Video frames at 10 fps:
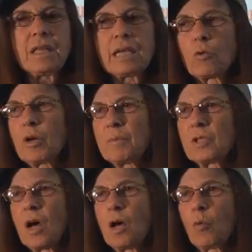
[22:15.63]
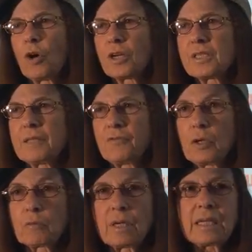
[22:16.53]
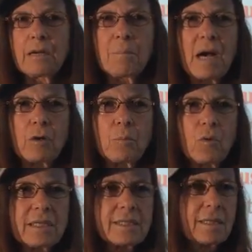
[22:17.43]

the equipment all works if you're running a PowerPoint